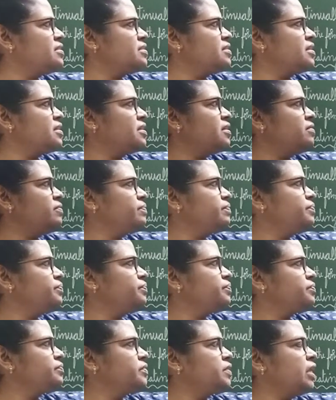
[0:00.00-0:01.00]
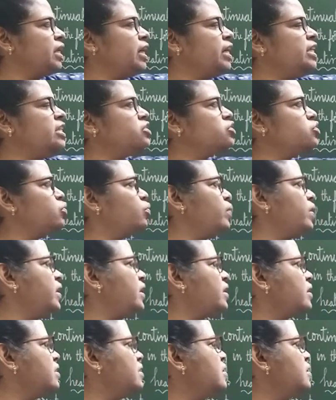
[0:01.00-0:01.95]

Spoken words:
Here, I square.